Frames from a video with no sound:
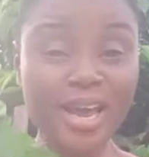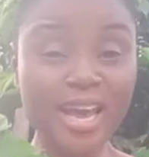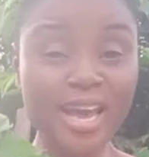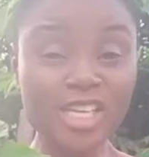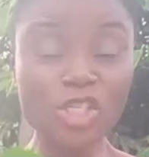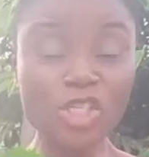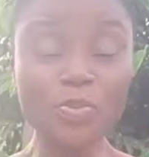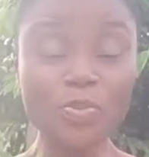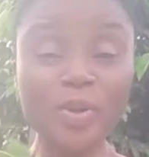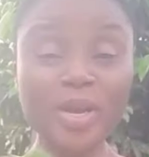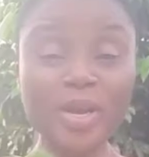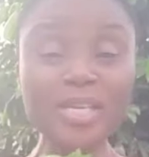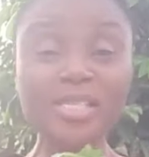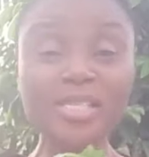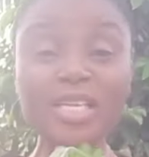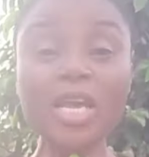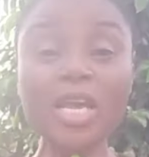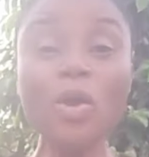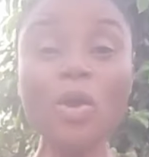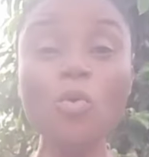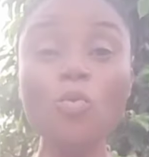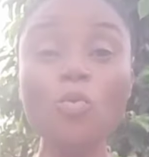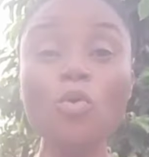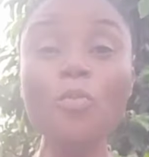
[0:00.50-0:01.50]

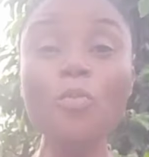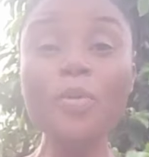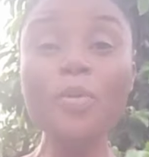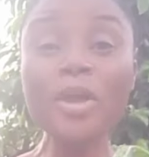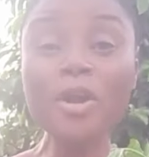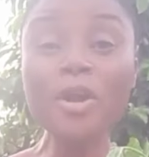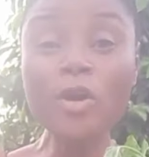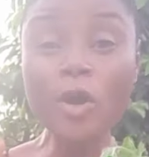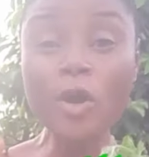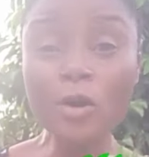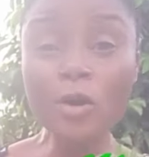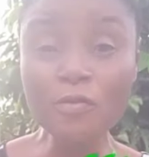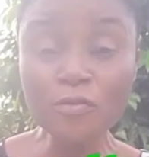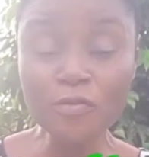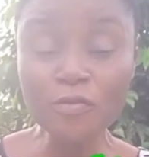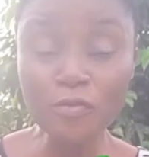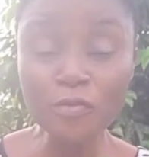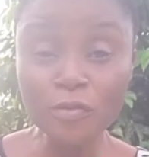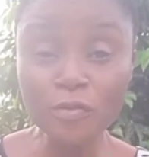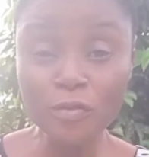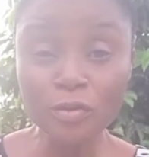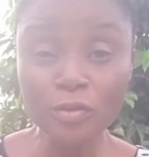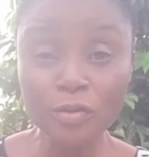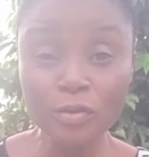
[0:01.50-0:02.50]
experiencing whooping cough,
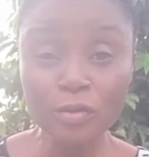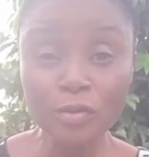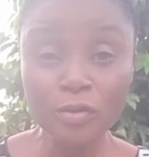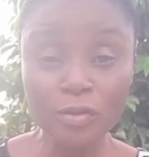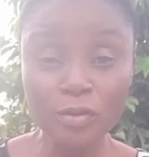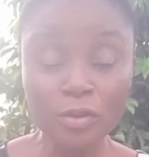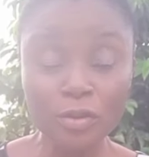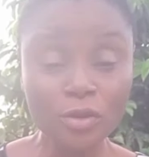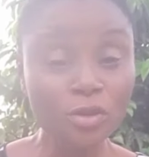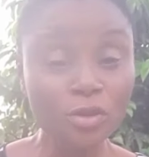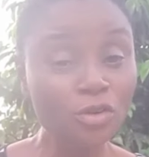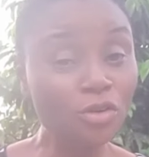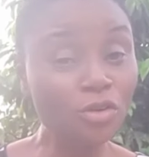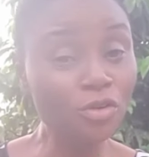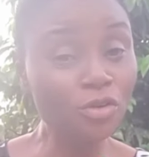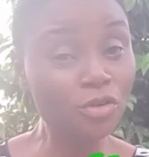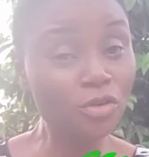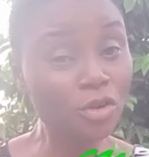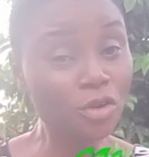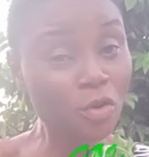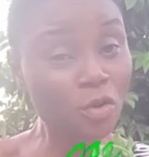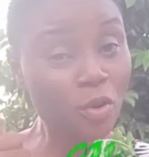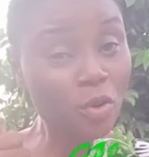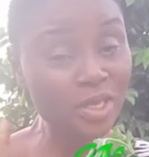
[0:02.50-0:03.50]
you
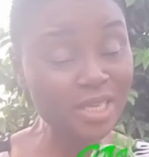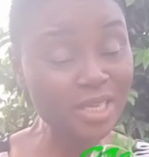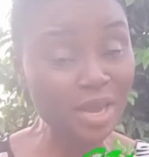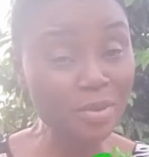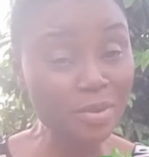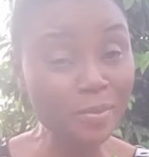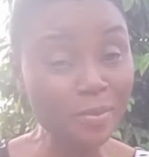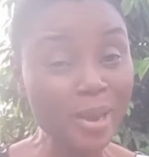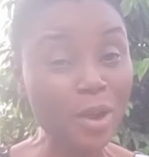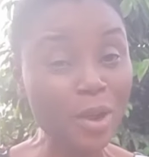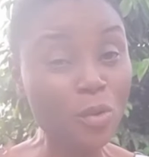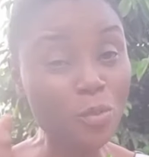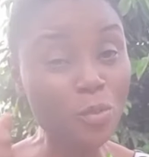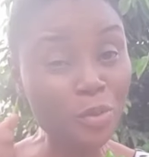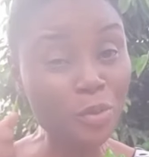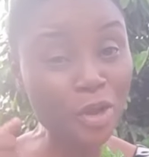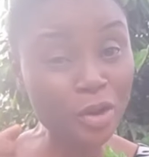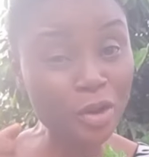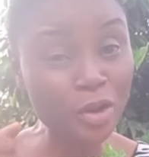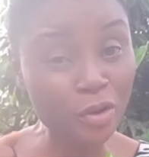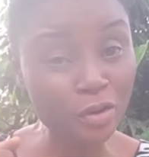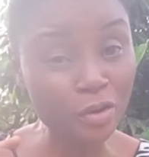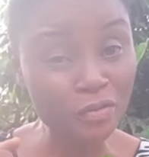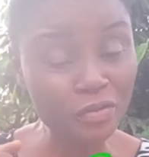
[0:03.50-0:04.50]
know what I mean by
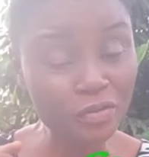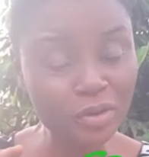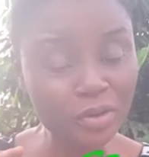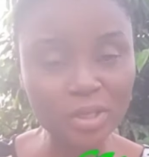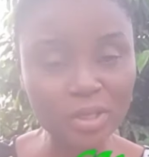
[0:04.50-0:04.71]
whooping cough.